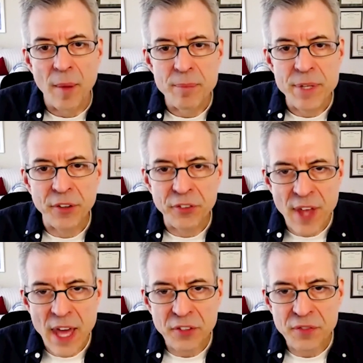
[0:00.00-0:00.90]
because
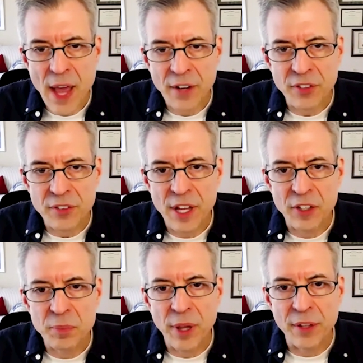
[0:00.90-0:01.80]
satisfaction
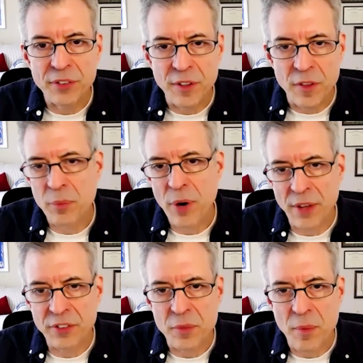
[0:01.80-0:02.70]
takes place in the
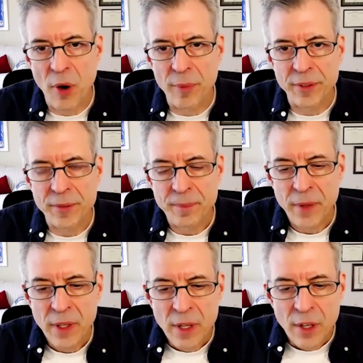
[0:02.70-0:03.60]
present moment.
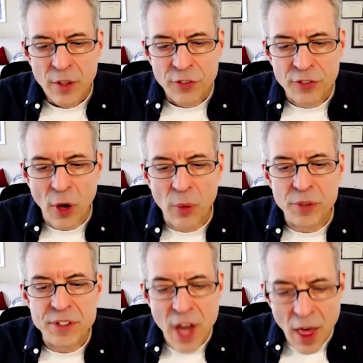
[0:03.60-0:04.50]
So
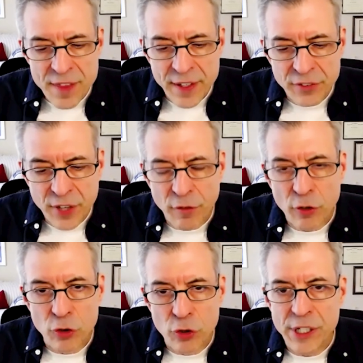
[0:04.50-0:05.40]
nothing is
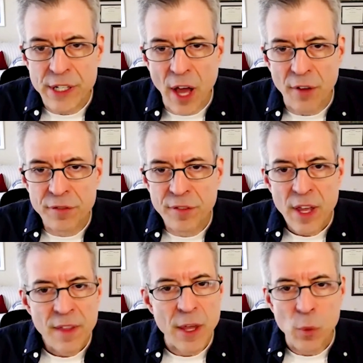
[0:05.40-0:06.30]
ever good enough.
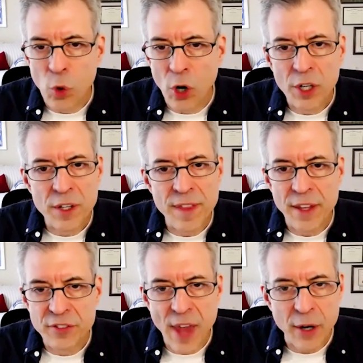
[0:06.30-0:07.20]
They work,
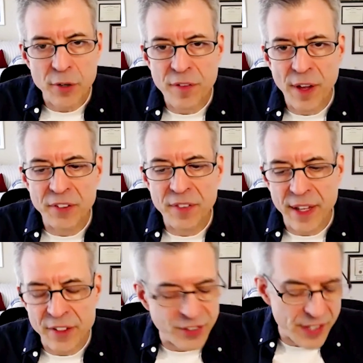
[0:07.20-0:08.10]
they sacrifice,
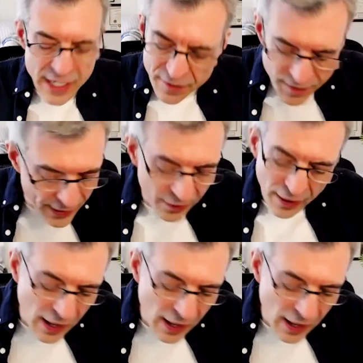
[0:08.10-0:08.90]
they achieve, and they go,